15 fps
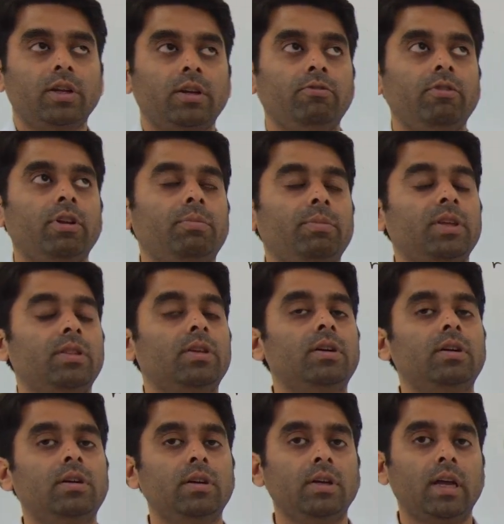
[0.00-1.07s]
will be
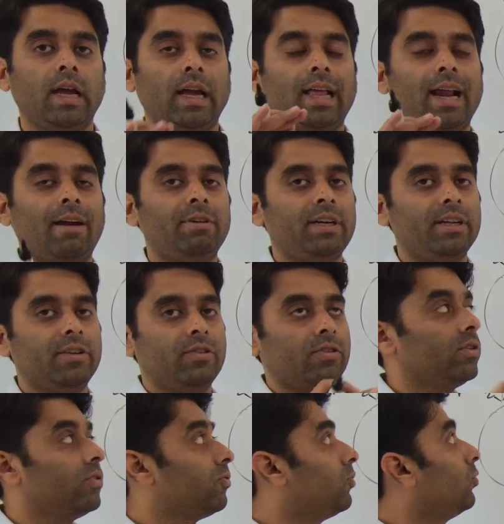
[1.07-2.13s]
the
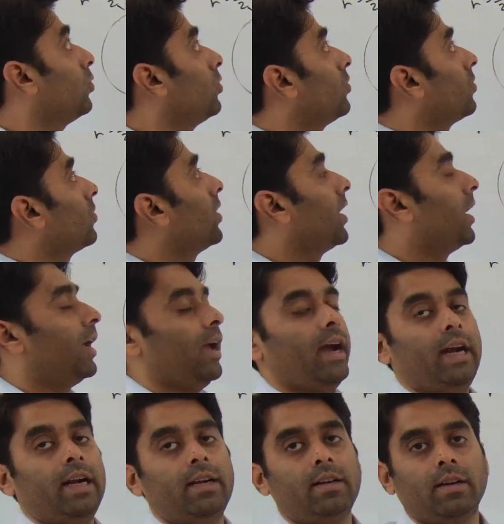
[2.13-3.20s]
gravitational force
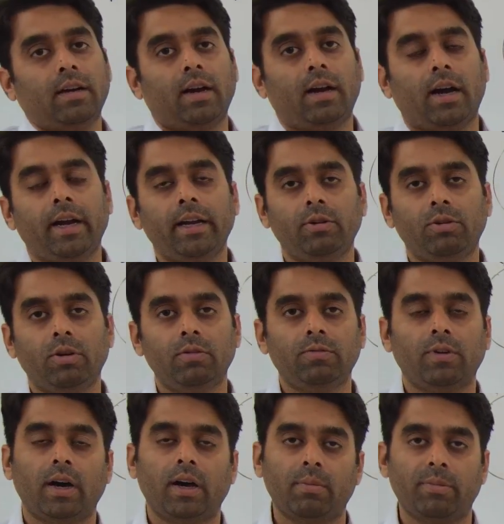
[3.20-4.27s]
at height of
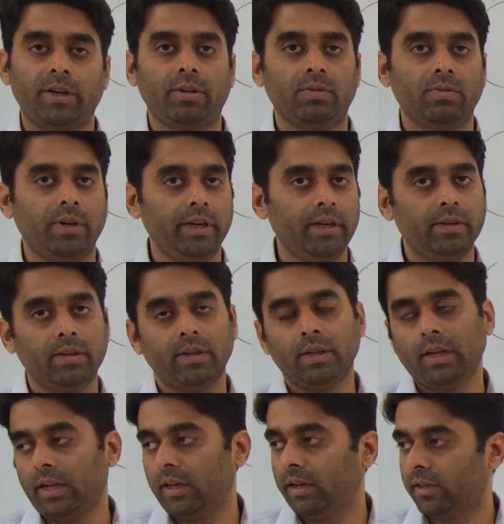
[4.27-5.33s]
r by 2, right?
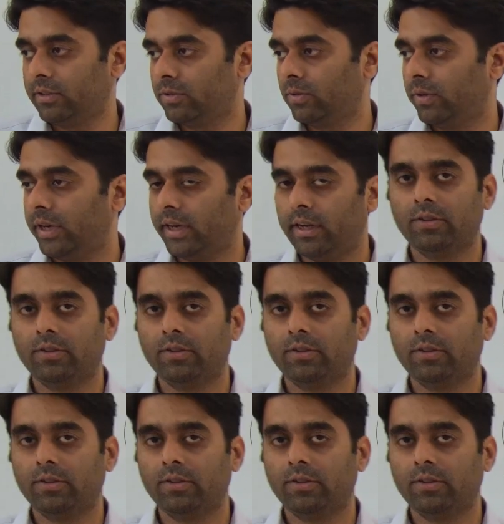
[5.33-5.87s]
Let's look at next